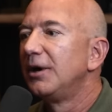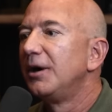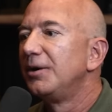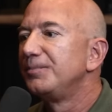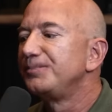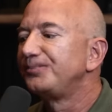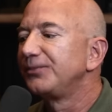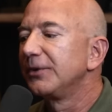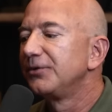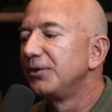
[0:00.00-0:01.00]

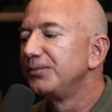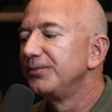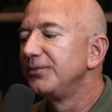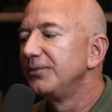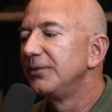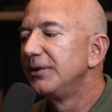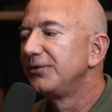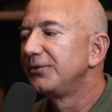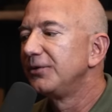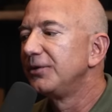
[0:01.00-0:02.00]
So
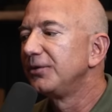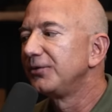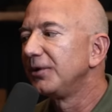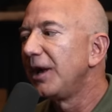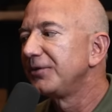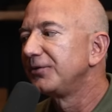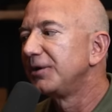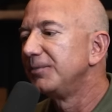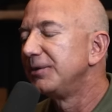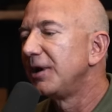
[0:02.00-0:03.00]
there's a lot that's
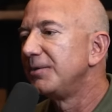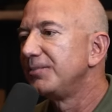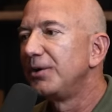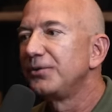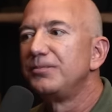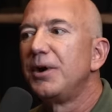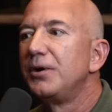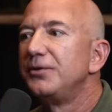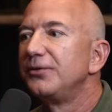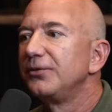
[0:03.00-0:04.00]
going to be done in both
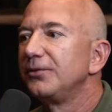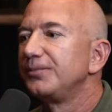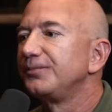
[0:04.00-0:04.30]
modes.